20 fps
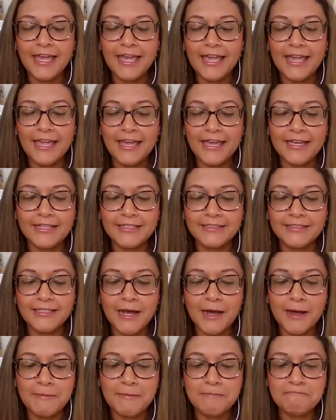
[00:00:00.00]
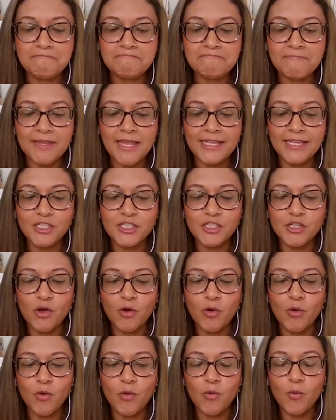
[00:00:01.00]
And
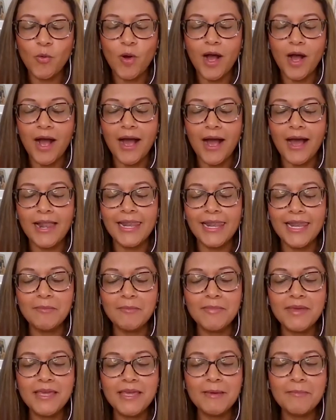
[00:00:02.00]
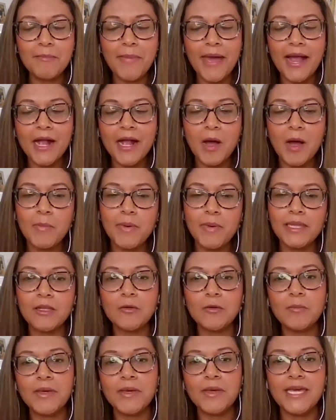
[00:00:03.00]
so let me back up a
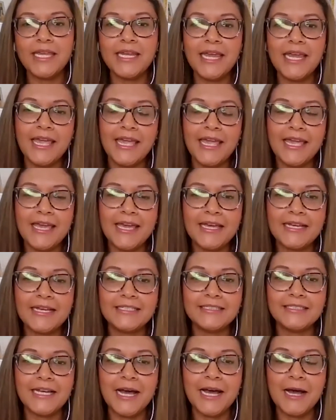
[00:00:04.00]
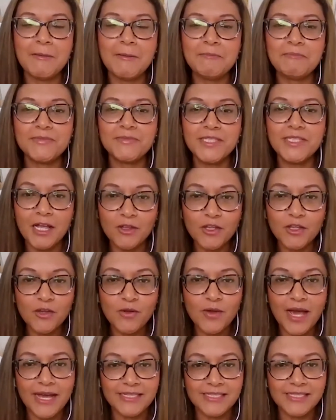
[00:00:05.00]
little bit and tell
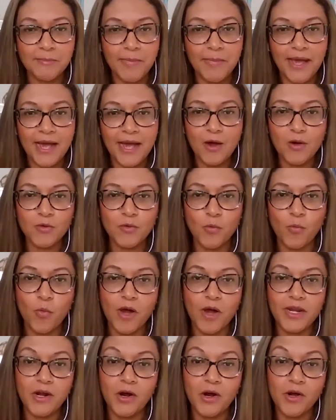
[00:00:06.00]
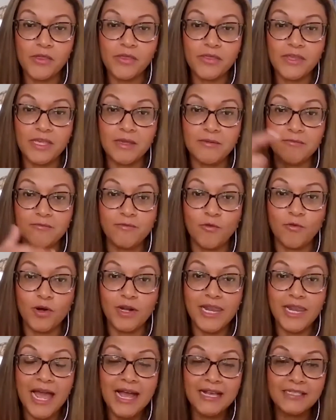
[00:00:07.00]
you guys about what our theme
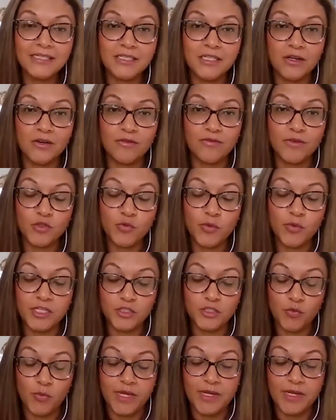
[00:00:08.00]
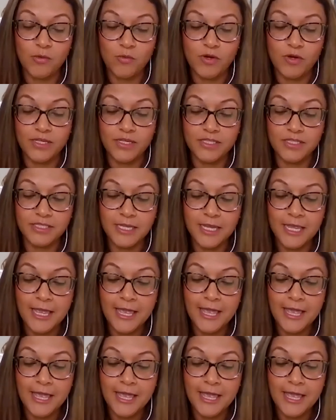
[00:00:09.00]
for last year, for 2020, was.